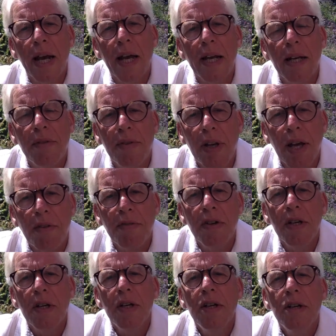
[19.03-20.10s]
hand of love
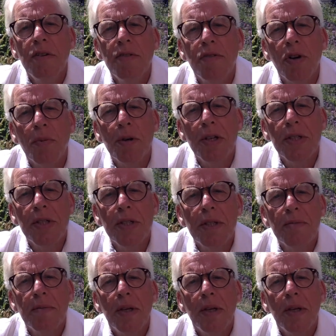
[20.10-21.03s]
from us.